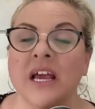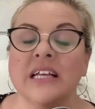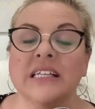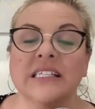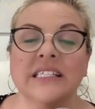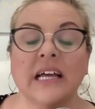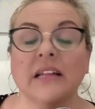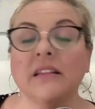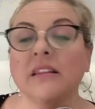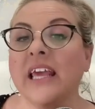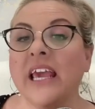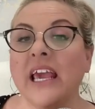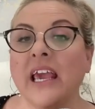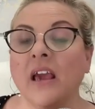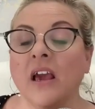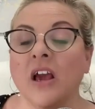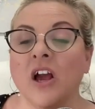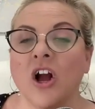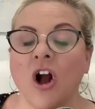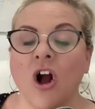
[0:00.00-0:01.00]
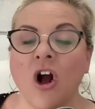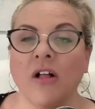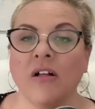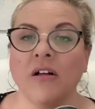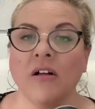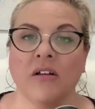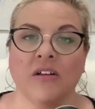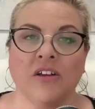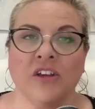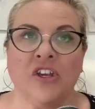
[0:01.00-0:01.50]
Suddenly,
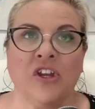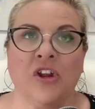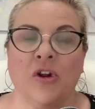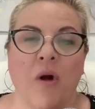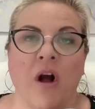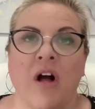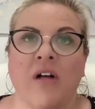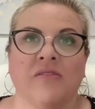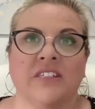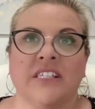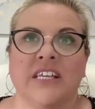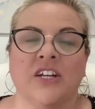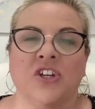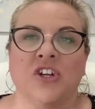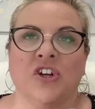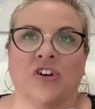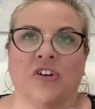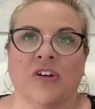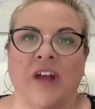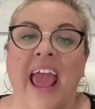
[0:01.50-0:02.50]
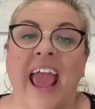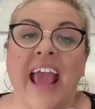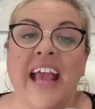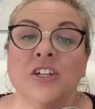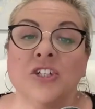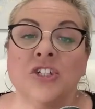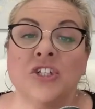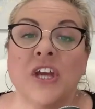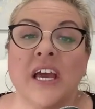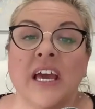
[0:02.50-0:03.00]
all of a sudden you're
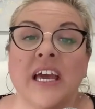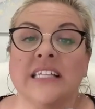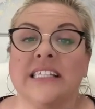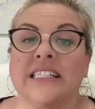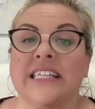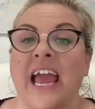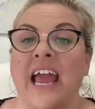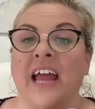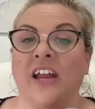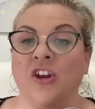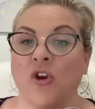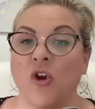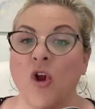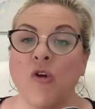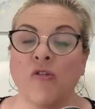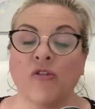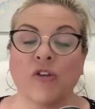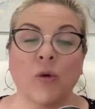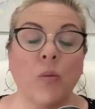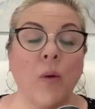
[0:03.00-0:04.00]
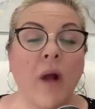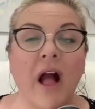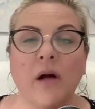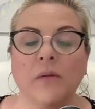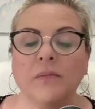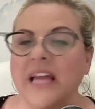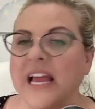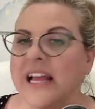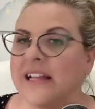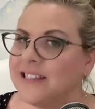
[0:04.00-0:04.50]
anxious and you're
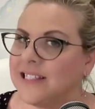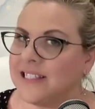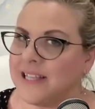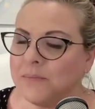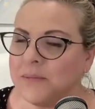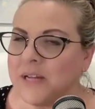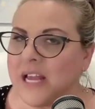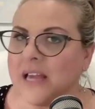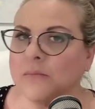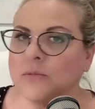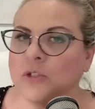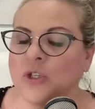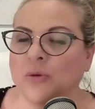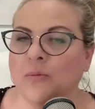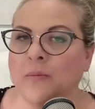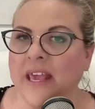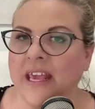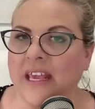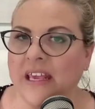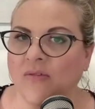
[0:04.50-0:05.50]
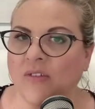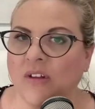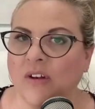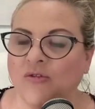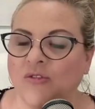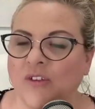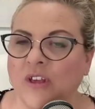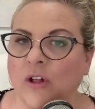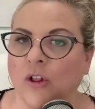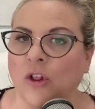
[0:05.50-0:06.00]
overwhelmed, and sometimes you may even
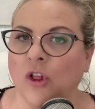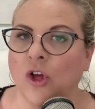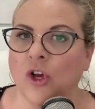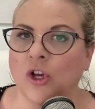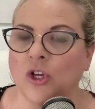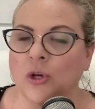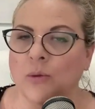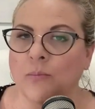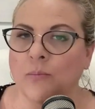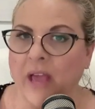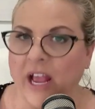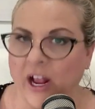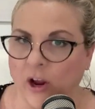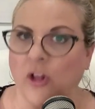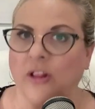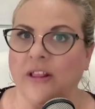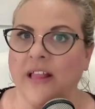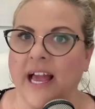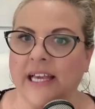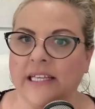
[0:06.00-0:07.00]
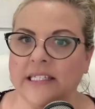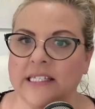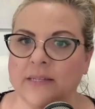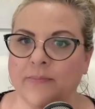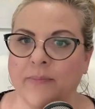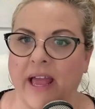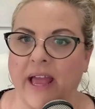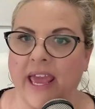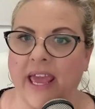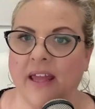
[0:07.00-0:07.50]
feel paralyzed
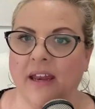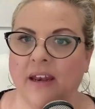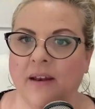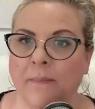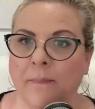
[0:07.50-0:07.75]
by it.